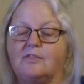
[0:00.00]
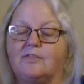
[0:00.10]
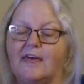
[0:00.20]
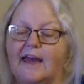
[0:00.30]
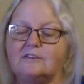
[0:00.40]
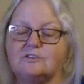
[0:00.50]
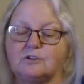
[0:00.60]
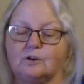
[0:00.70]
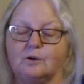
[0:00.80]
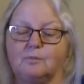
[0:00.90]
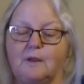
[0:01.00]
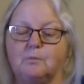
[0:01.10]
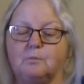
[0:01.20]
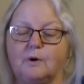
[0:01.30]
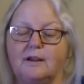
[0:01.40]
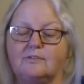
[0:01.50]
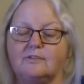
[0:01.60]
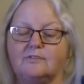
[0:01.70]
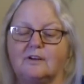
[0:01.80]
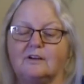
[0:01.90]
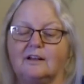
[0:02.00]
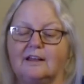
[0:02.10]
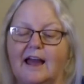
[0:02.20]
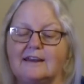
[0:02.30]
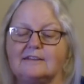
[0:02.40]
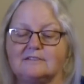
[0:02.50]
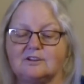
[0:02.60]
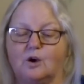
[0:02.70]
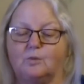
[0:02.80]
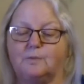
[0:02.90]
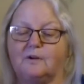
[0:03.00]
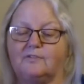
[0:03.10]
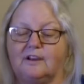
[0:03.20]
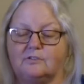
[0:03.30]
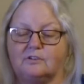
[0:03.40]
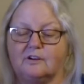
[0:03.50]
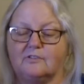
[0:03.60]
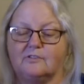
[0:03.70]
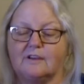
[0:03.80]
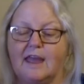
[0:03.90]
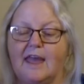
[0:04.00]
That term embraces a kaleidoscope of interests,